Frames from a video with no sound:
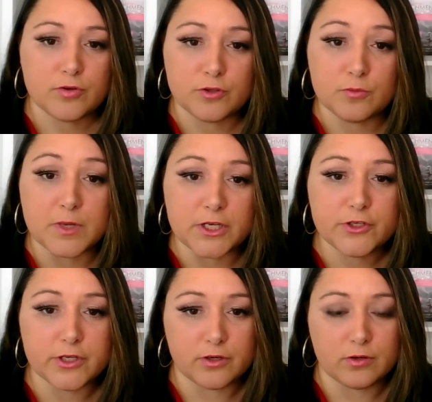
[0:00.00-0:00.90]
to
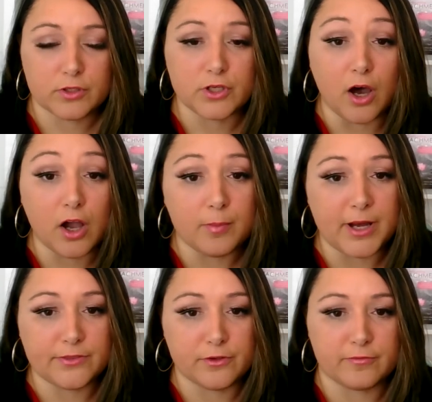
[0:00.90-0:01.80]
mention or talk
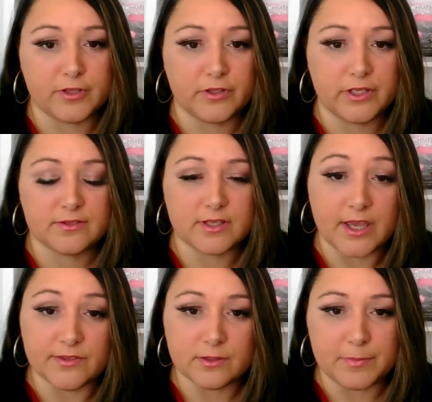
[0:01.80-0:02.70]
about their feelings
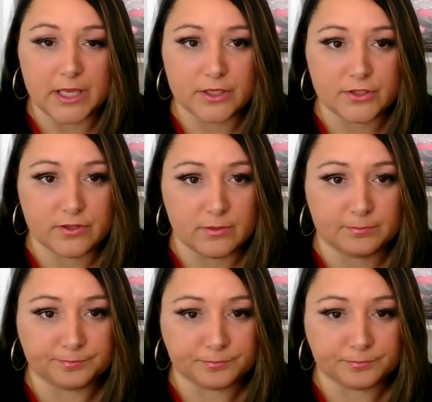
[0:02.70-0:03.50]
and to manage them.